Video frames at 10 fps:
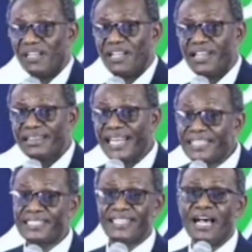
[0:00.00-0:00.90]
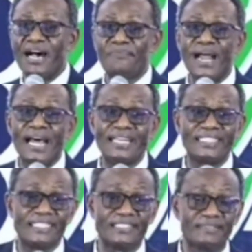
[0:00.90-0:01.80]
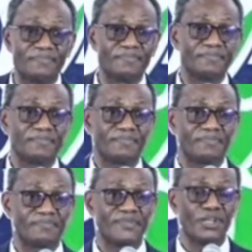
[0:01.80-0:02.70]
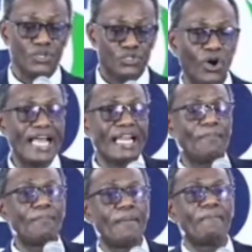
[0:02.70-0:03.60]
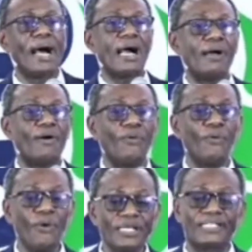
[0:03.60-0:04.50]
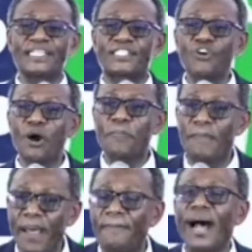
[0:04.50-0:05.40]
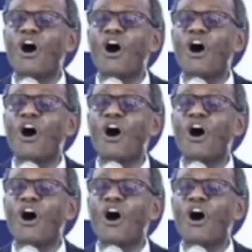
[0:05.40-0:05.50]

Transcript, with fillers: This is our brand. So any member who is a COP member